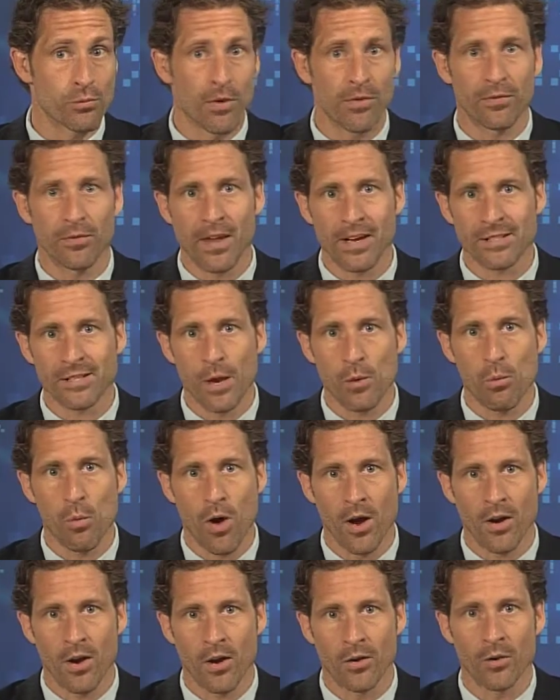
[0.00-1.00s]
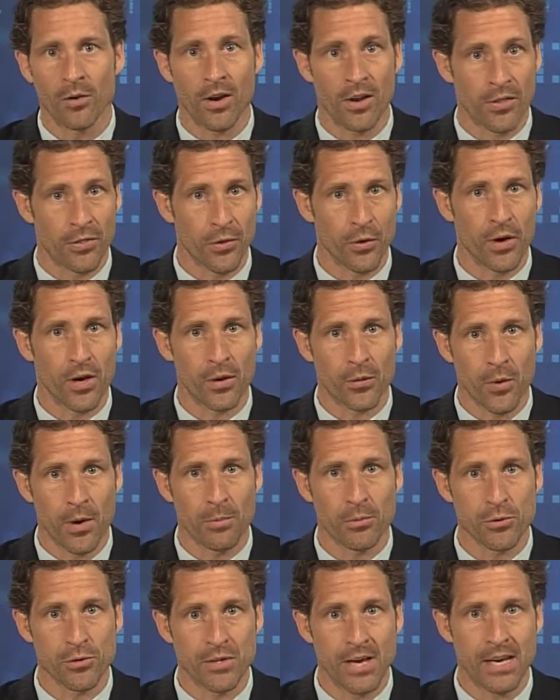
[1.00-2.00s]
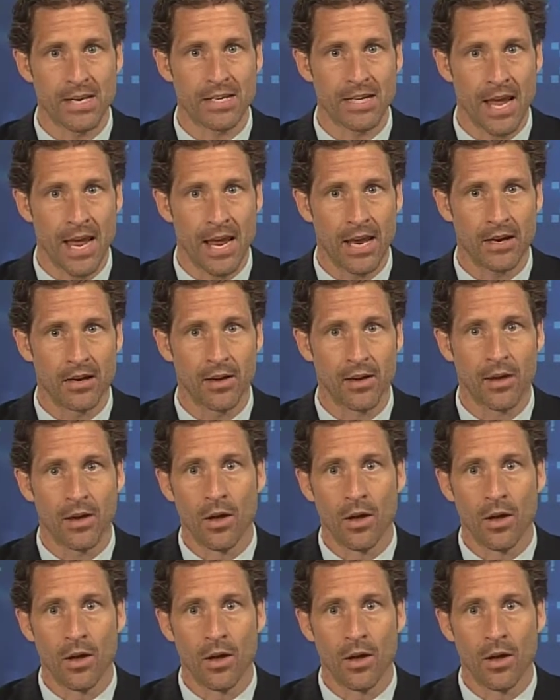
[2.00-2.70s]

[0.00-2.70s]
reflects a 133% gain,